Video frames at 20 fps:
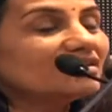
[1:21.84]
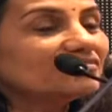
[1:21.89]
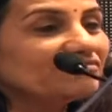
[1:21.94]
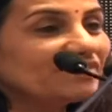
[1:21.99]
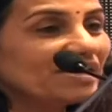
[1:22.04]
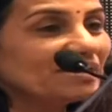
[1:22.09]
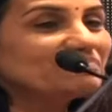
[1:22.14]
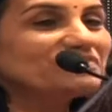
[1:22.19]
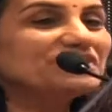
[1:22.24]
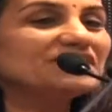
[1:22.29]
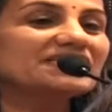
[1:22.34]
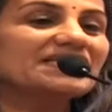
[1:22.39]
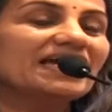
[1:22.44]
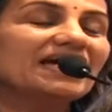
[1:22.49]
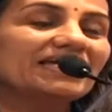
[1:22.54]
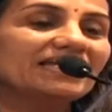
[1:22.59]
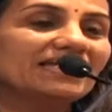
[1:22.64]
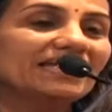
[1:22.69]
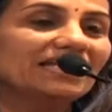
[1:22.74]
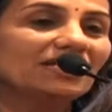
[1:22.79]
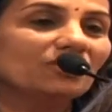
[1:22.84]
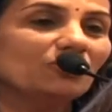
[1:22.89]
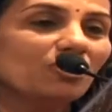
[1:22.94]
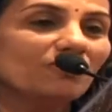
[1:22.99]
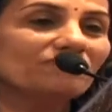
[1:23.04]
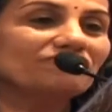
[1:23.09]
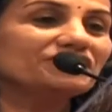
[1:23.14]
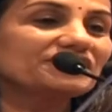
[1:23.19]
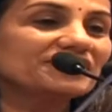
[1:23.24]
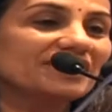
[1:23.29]
web designing,
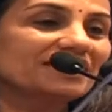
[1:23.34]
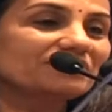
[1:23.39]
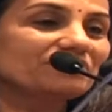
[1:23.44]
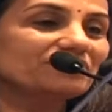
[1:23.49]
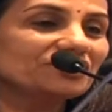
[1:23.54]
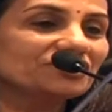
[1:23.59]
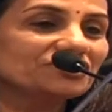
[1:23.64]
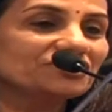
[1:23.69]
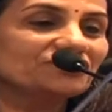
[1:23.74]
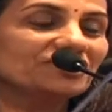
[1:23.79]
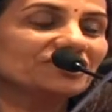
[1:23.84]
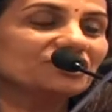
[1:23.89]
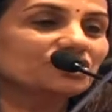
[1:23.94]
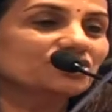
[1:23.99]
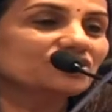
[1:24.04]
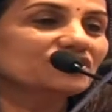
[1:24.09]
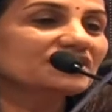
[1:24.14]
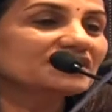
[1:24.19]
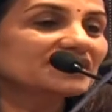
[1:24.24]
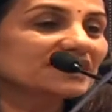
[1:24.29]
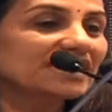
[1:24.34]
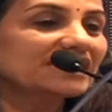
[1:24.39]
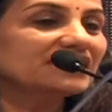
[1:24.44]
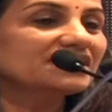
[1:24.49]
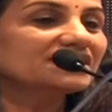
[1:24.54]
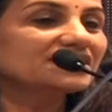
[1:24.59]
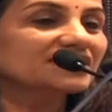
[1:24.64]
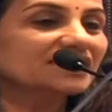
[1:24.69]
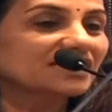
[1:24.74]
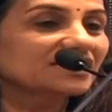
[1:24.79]
office administration,
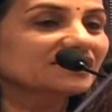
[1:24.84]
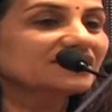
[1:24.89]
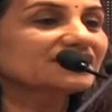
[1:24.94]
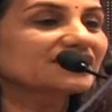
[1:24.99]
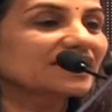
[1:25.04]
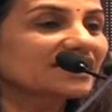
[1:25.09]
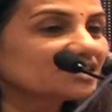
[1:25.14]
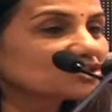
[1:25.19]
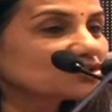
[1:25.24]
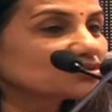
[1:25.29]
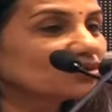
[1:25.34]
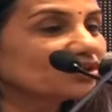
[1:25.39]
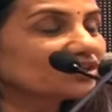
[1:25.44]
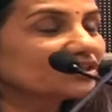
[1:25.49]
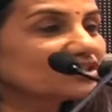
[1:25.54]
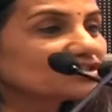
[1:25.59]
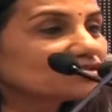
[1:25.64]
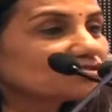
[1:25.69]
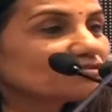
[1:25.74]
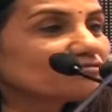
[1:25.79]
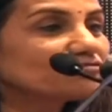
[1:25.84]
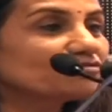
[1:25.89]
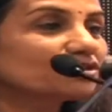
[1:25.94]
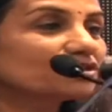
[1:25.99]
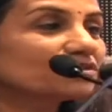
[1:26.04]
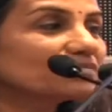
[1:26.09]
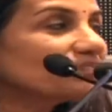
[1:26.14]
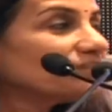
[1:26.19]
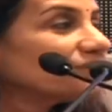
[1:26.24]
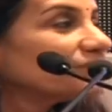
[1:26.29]
sales skills, and so on and so
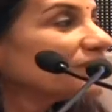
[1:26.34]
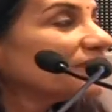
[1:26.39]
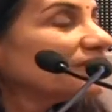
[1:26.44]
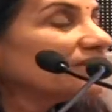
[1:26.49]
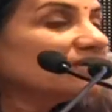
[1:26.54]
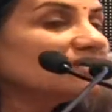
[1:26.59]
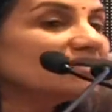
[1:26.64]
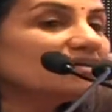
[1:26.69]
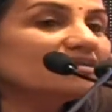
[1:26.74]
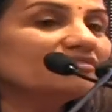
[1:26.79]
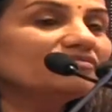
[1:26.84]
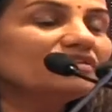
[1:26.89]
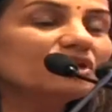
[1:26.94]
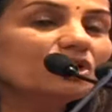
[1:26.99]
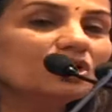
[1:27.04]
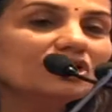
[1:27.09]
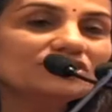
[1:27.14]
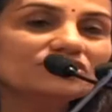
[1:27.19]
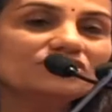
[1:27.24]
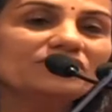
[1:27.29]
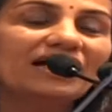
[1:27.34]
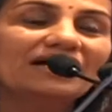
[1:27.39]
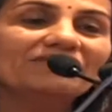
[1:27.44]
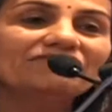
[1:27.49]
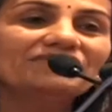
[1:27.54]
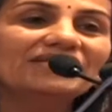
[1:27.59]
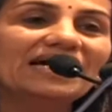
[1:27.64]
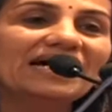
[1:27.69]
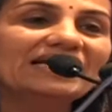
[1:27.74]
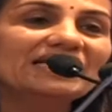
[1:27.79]
forth. We also
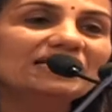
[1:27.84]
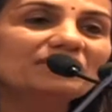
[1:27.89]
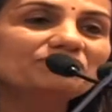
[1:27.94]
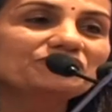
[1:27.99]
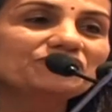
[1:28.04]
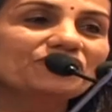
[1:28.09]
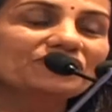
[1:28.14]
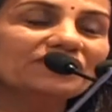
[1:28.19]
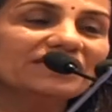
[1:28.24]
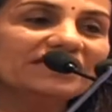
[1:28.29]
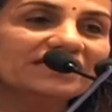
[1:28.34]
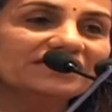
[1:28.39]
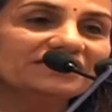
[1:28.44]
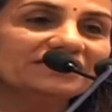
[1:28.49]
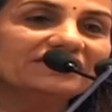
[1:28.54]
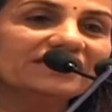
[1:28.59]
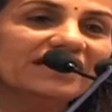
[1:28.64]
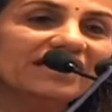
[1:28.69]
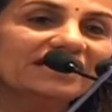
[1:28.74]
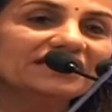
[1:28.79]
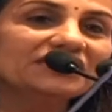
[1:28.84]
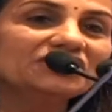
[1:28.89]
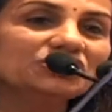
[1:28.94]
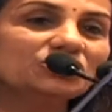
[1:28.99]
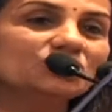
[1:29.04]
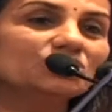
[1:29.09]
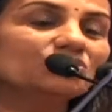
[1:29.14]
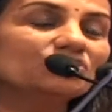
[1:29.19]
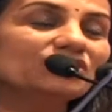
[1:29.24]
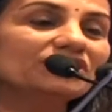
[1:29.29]
have tie-ups, on the other
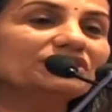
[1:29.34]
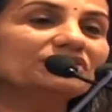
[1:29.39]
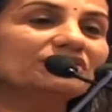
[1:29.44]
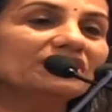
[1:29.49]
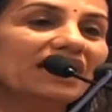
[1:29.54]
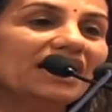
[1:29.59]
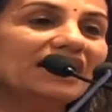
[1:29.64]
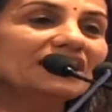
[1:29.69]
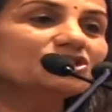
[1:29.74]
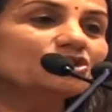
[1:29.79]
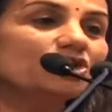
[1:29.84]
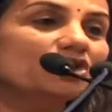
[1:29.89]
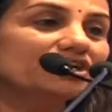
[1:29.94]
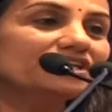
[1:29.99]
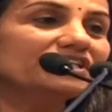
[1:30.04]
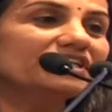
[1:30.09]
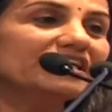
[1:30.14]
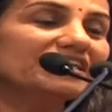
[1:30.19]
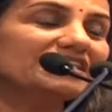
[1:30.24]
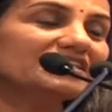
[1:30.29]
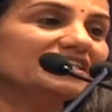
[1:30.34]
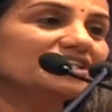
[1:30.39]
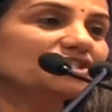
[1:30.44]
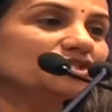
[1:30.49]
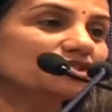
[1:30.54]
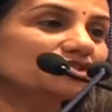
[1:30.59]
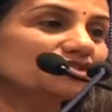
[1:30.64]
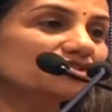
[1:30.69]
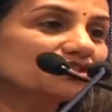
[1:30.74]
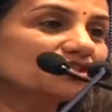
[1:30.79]
hand, with large
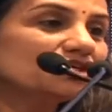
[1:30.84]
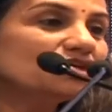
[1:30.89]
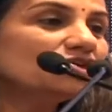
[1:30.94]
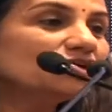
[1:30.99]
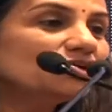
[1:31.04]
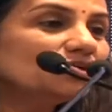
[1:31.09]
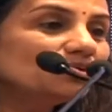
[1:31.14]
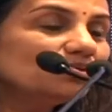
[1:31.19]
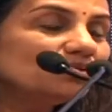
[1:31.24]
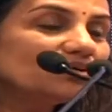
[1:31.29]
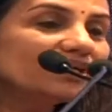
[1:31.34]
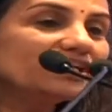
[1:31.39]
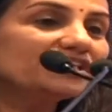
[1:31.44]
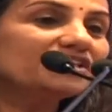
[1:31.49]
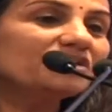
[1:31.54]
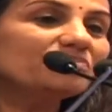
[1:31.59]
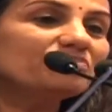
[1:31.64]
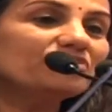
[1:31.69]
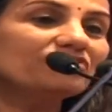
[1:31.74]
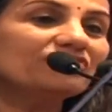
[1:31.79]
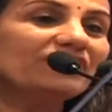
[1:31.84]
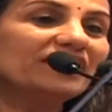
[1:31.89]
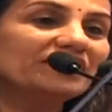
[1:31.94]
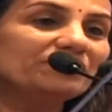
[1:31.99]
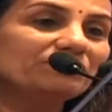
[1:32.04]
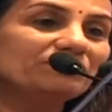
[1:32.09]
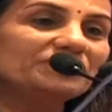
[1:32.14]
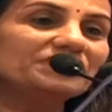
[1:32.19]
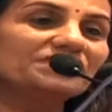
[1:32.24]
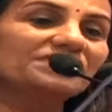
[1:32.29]
organizations who either
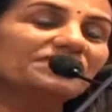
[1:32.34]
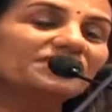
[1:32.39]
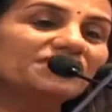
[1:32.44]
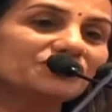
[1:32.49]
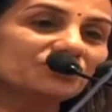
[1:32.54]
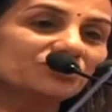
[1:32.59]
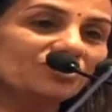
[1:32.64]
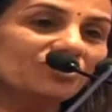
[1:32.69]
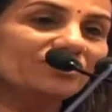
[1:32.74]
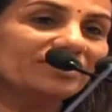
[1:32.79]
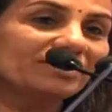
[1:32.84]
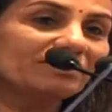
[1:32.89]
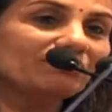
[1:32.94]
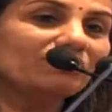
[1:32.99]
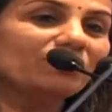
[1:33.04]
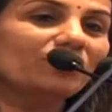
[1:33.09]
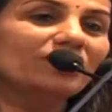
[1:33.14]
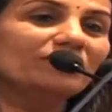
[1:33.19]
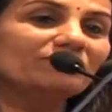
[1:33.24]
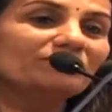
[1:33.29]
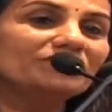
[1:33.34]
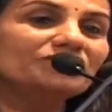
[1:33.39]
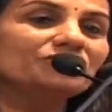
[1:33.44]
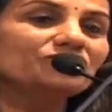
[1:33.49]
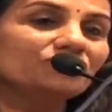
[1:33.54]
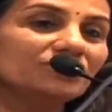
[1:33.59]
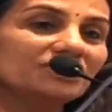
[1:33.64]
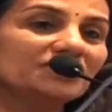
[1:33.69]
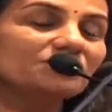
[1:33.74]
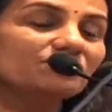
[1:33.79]
provide business or employment
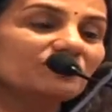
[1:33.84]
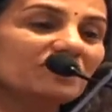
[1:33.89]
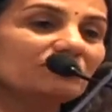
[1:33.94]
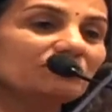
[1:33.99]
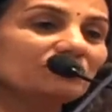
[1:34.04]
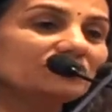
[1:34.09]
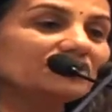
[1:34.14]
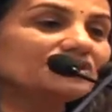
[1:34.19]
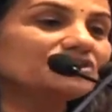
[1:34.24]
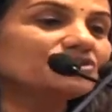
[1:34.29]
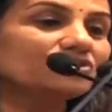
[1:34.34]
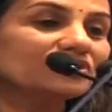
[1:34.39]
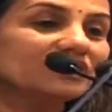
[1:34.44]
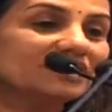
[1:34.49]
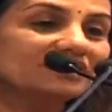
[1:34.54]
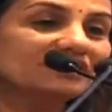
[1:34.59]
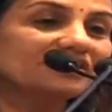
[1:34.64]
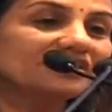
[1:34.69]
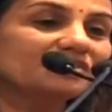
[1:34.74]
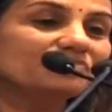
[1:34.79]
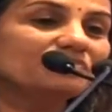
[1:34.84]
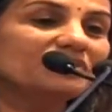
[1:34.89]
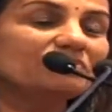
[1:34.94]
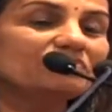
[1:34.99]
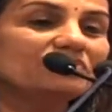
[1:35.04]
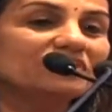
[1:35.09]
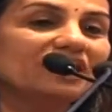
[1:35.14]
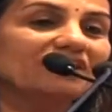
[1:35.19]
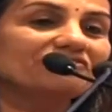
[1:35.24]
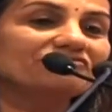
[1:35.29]
to these people so that these
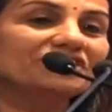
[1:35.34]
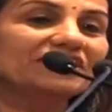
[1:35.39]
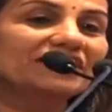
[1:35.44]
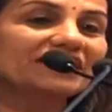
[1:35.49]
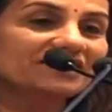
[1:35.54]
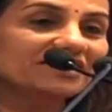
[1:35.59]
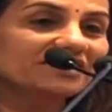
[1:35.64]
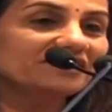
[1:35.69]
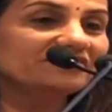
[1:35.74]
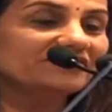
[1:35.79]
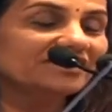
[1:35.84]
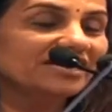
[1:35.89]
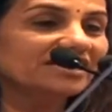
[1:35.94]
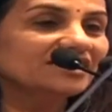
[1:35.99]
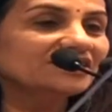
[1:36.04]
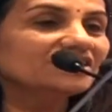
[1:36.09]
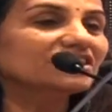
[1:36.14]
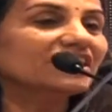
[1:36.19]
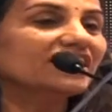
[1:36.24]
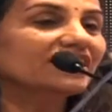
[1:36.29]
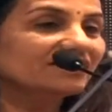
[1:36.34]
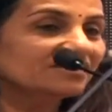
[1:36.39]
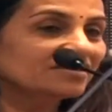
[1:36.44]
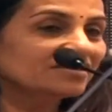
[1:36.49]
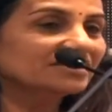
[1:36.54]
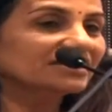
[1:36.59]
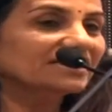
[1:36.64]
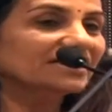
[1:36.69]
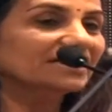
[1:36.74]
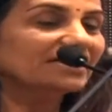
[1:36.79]
people, after getting trained, can
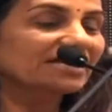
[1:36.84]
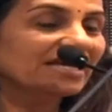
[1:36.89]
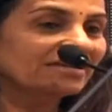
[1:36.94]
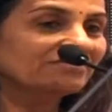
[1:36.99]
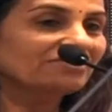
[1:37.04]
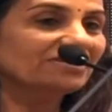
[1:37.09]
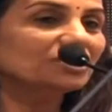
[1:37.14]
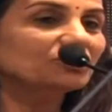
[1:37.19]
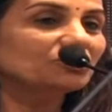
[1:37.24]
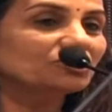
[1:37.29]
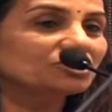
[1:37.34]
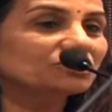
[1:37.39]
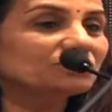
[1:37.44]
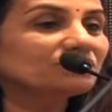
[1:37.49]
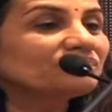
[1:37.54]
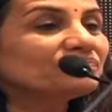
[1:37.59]
earn their livelihood.